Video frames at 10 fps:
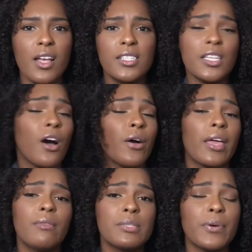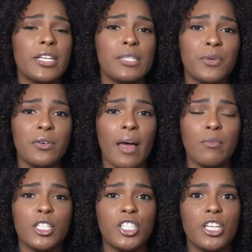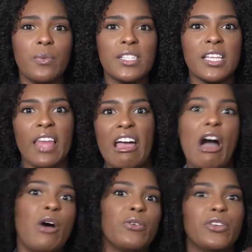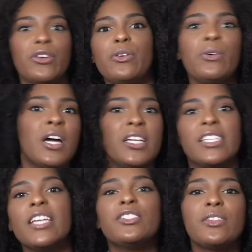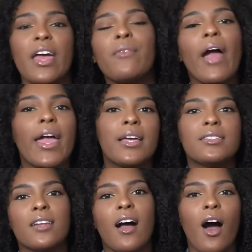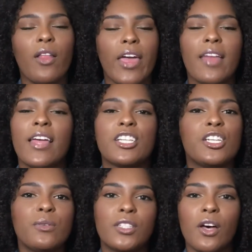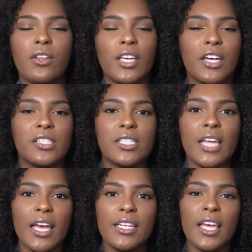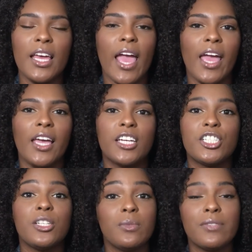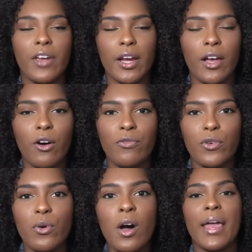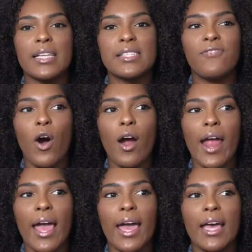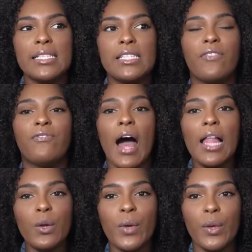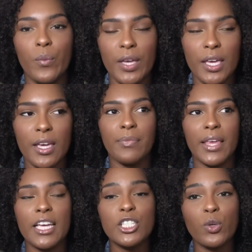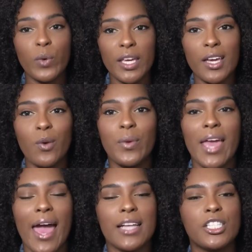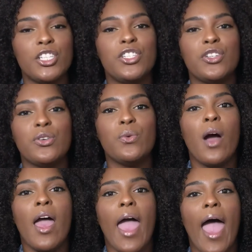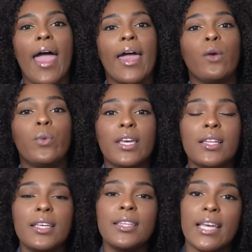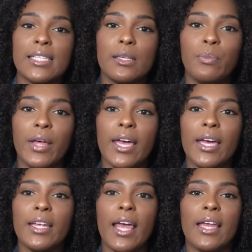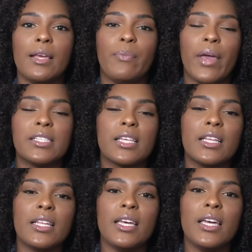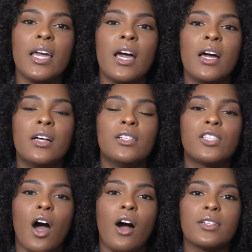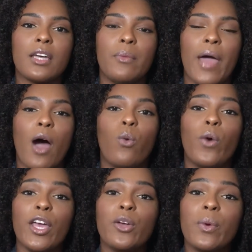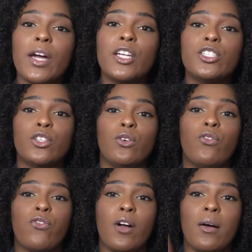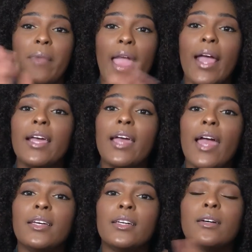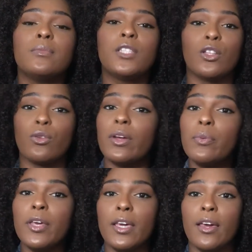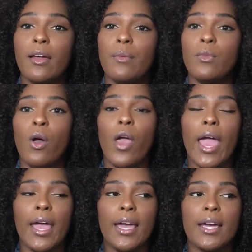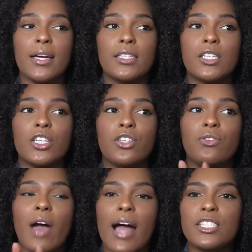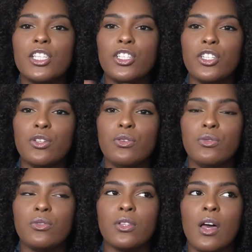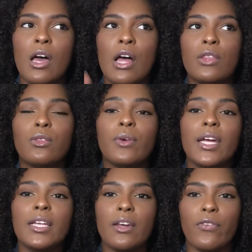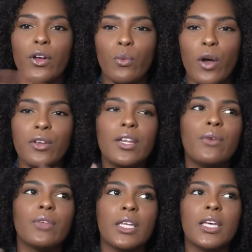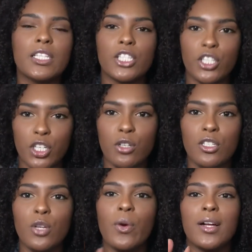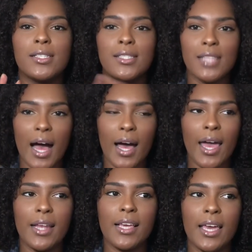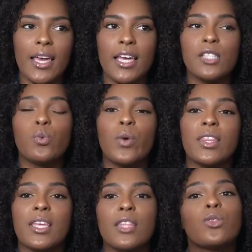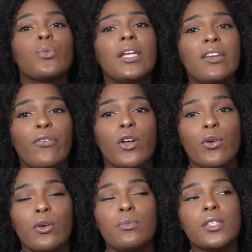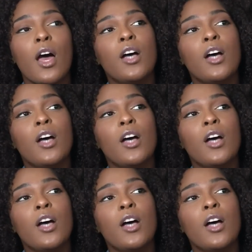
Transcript: So it was pretty smooth. I mean, she wasn't like, oh, you didn't do that right and all that. Like, she was totally understanding, and she was very helpful. As far as the following week, each week we had to do a weekly lesson plan, and it basically talked about what you were going to do from 8 a.m. to 3 p.m. and you got to choose 3 different, well, you didn't really get to choose. You were assigned kids within 3 different groups.